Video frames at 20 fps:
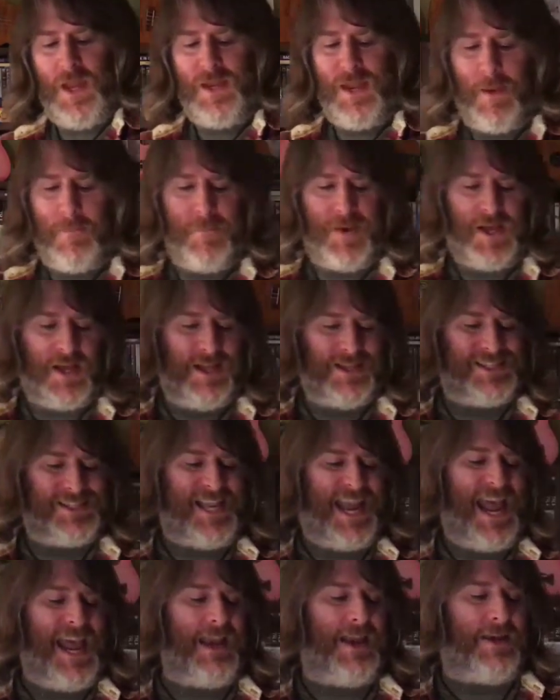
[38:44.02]
Number
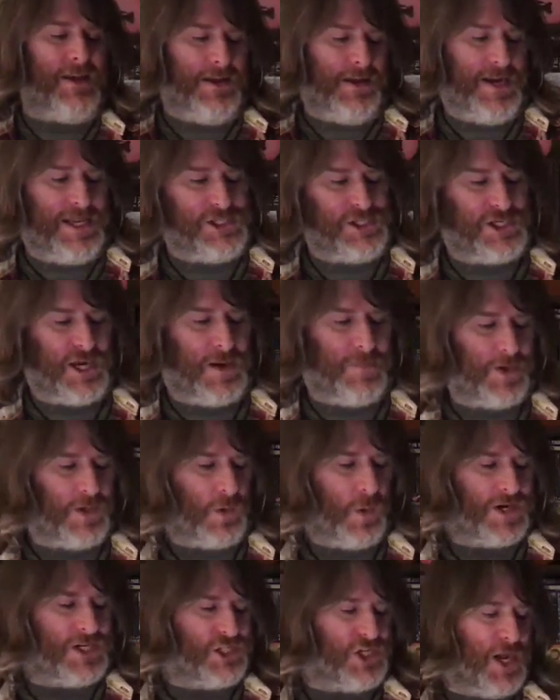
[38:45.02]
10, ladies and gentlemen,
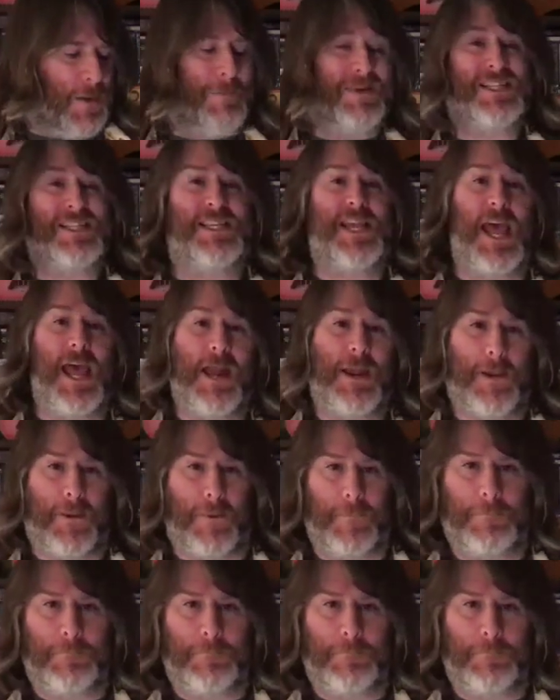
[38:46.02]
question number 10.